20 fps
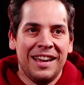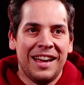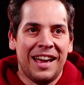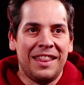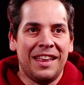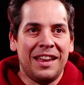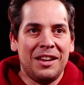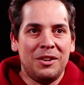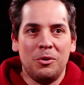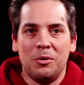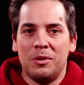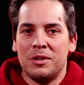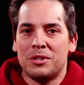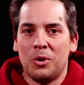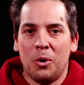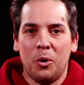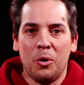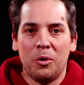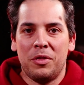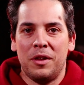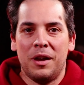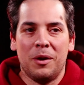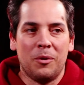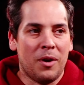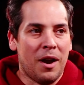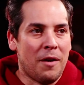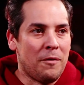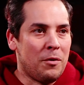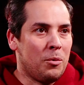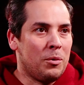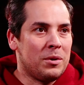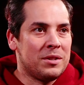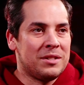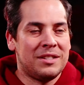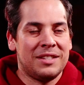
and they do this whole thing where everyone